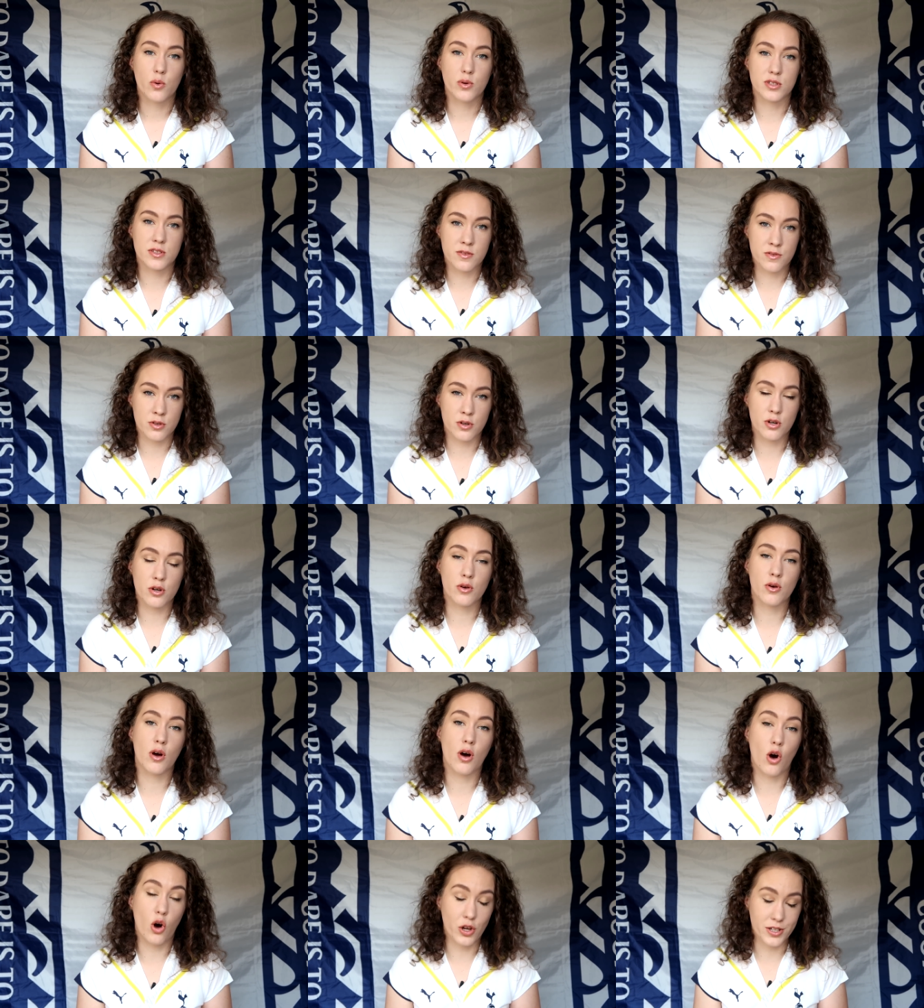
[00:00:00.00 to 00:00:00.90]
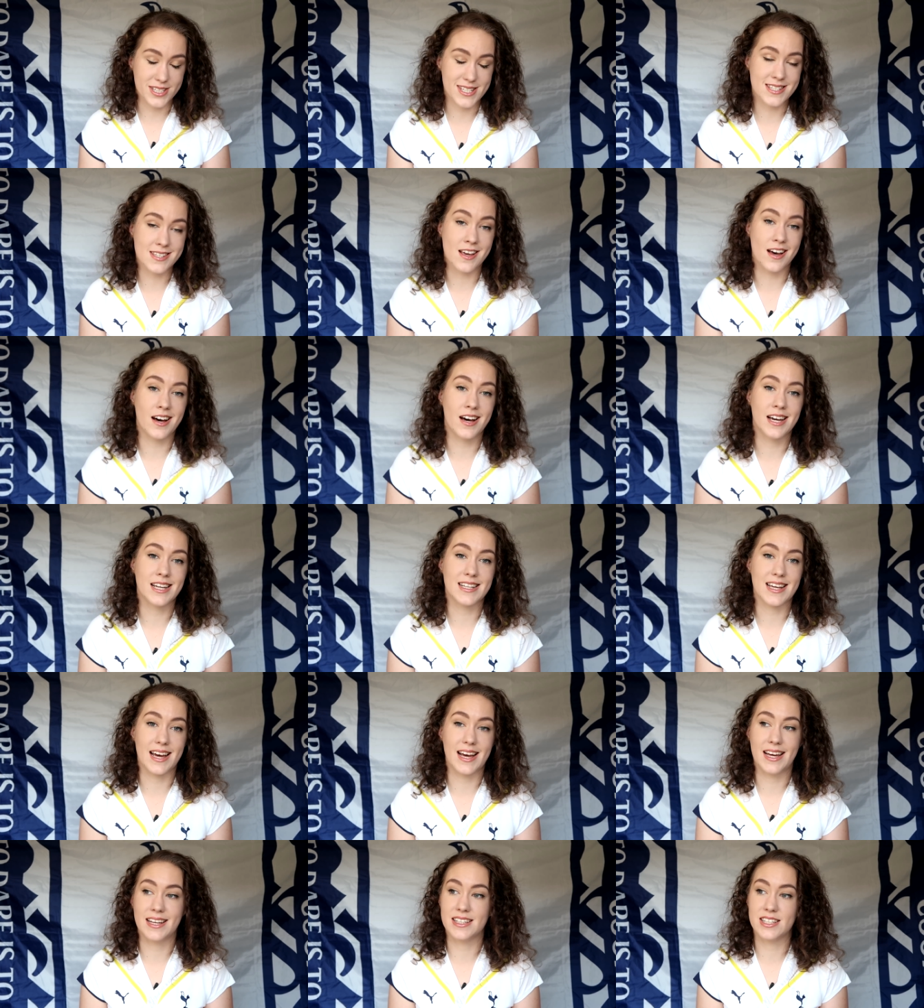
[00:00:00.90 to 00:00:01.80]
was through onside
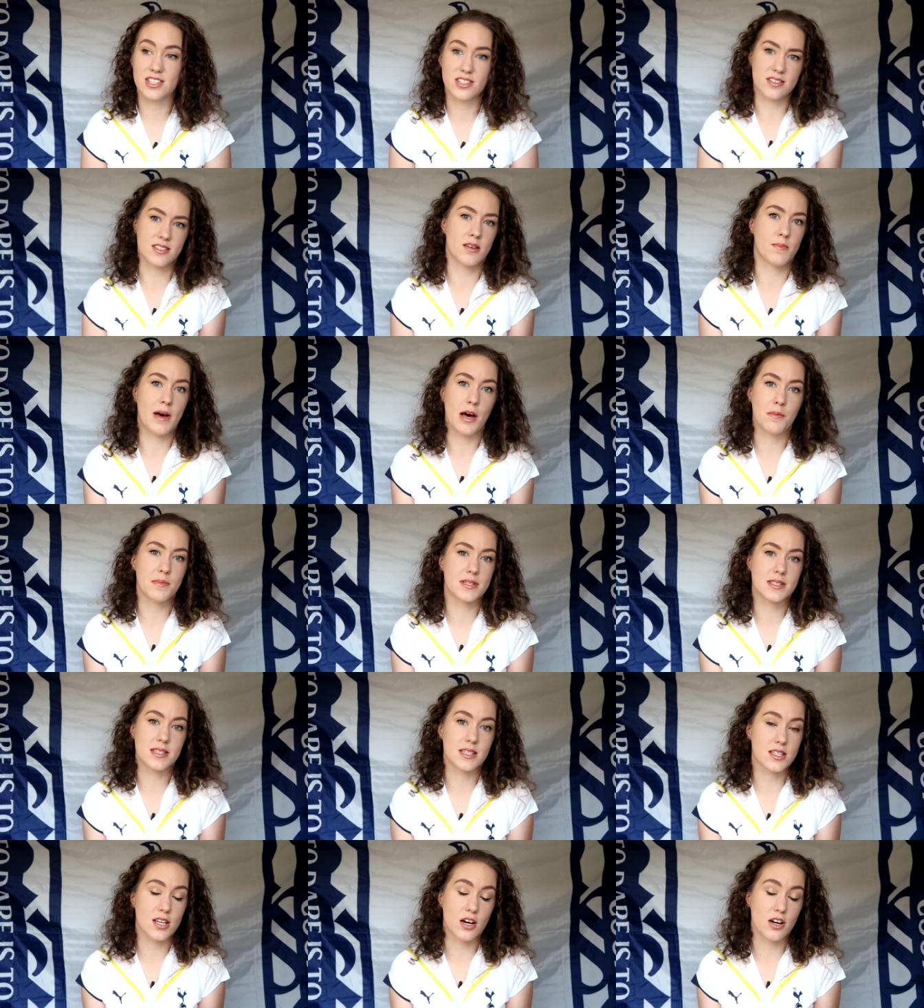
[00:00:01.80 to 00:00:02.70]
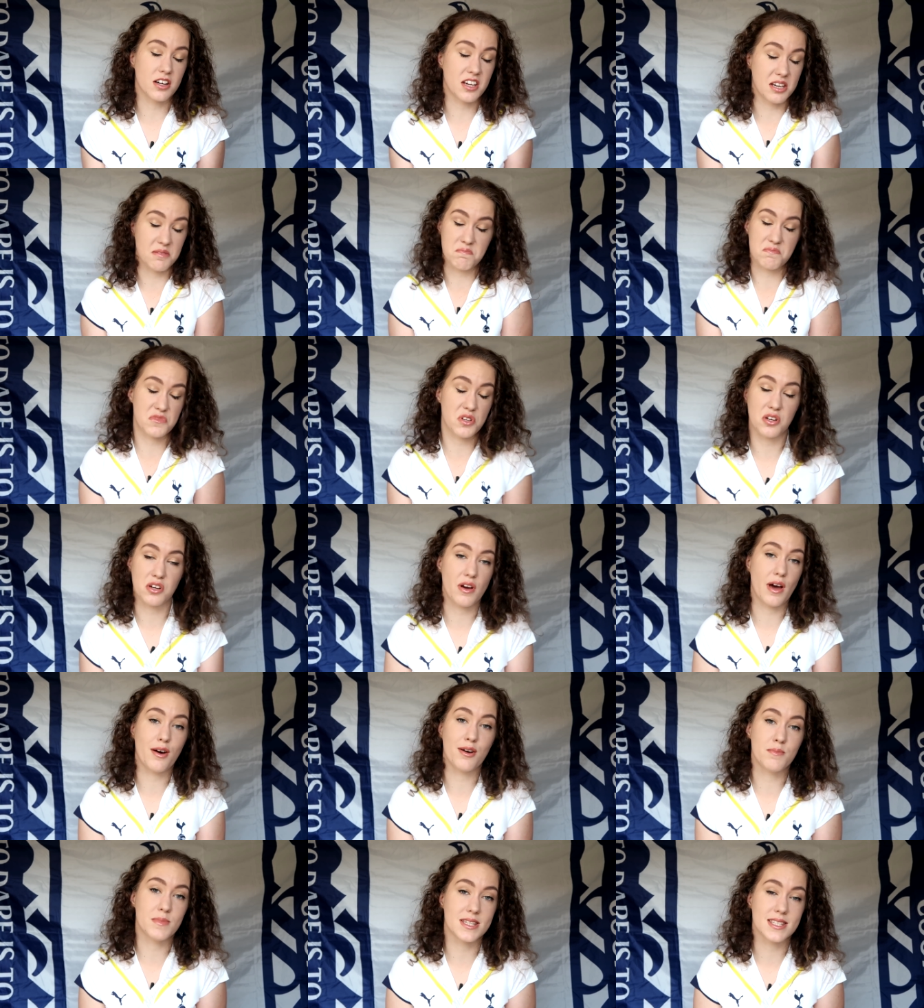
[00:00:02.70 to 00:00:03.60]
and he just somehow missed the target. Don't know
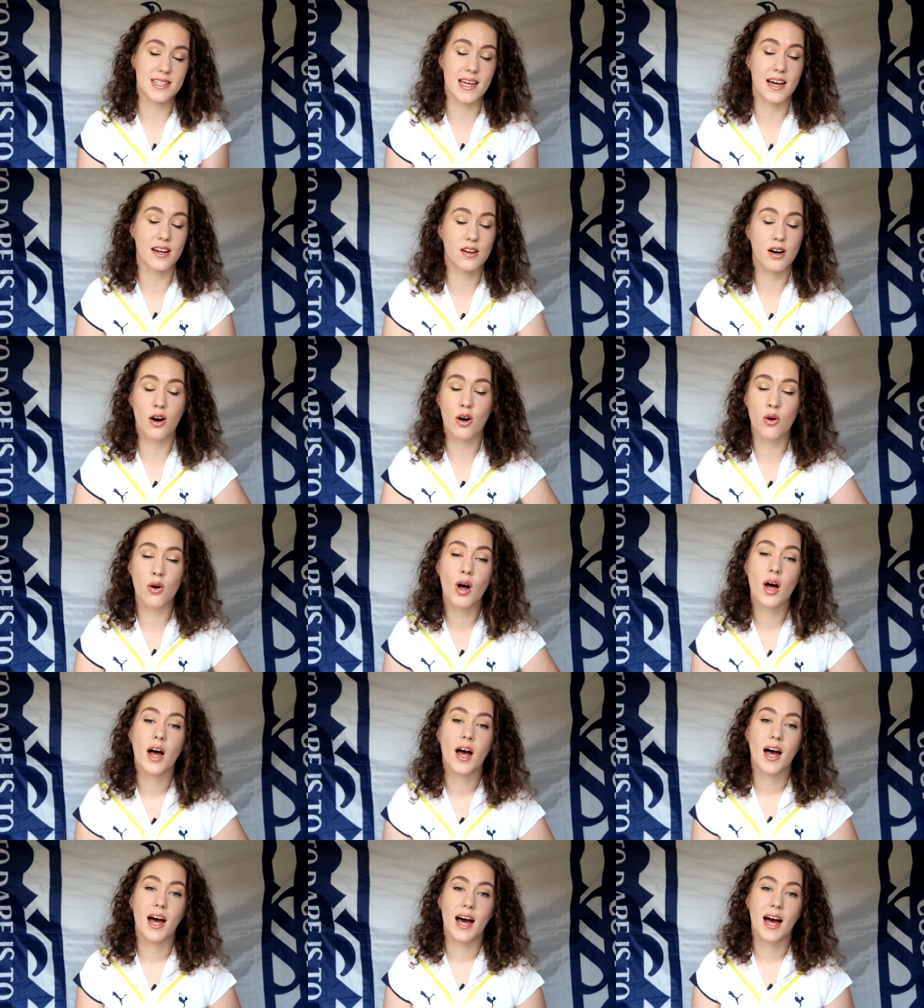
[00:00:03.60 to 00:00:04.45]
how he missed that goal.